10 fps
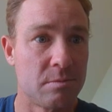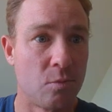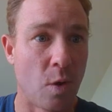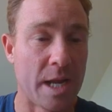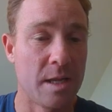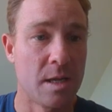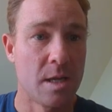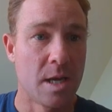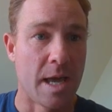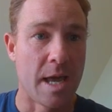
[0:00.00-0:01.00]
right?
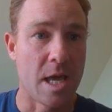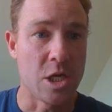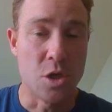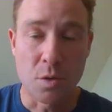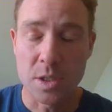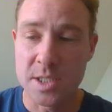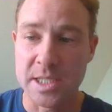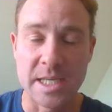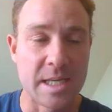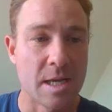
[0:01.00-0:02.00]
You can
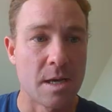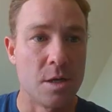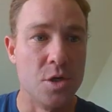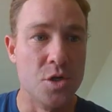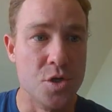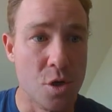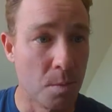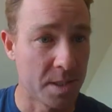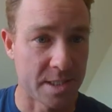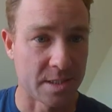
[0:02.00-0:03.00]
see
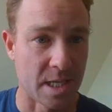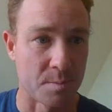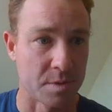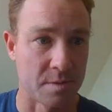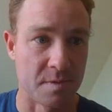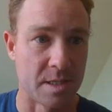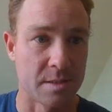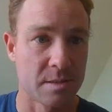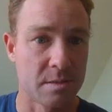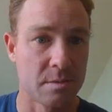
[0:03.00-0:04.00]
numerous examples of
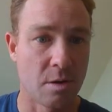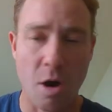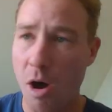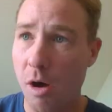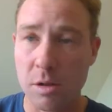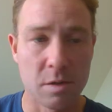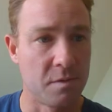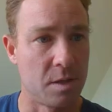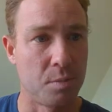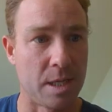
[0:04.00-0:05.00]
this all
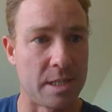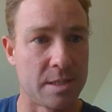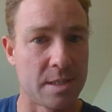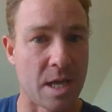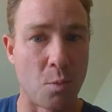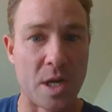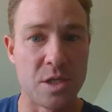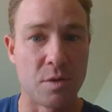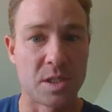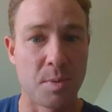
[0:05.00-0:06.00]
over the place. And when
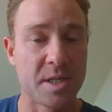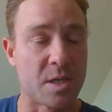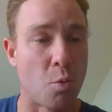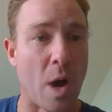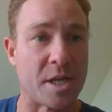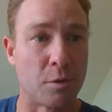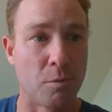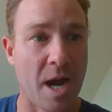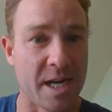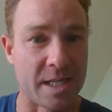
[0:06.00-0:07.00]
you experience it while you're
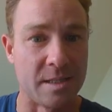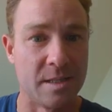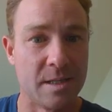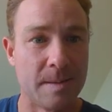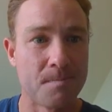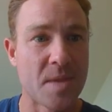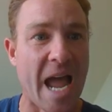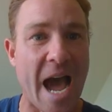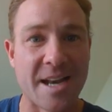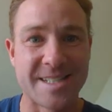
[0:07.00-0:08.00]
riding,
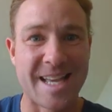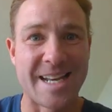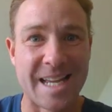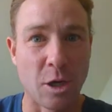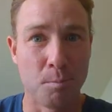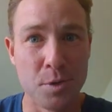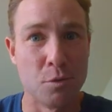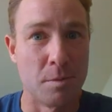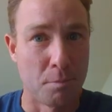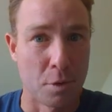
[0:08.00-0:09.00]
how does that help
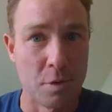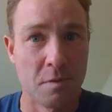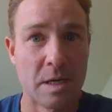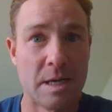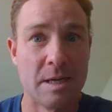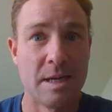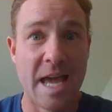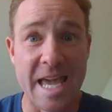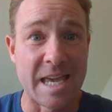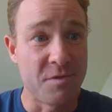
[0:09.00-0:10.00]
you improve?
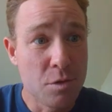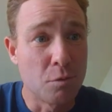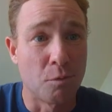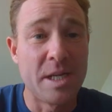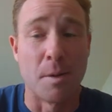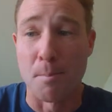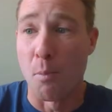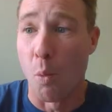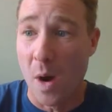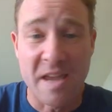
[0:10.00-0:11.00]
Hey, if you can read a
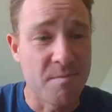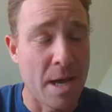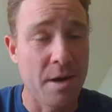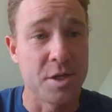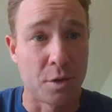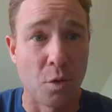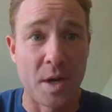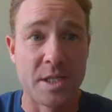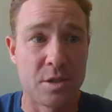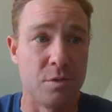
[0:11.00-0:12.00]
wave better, you're
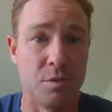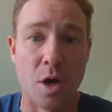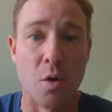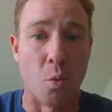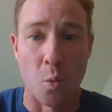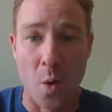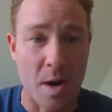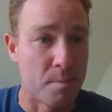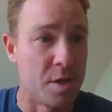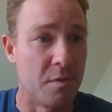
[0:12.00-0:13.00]
going to know
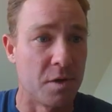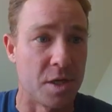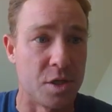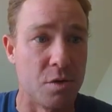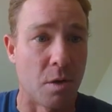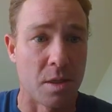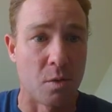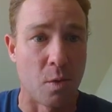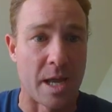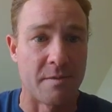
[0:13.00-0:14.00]
what maneuver to do on the
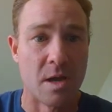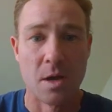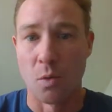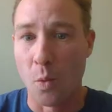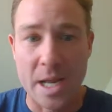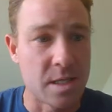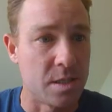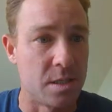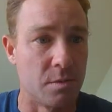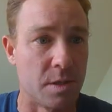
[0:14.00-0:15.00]
wave, when to
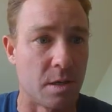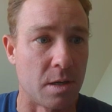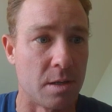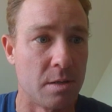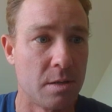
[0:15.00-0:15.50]
do it on.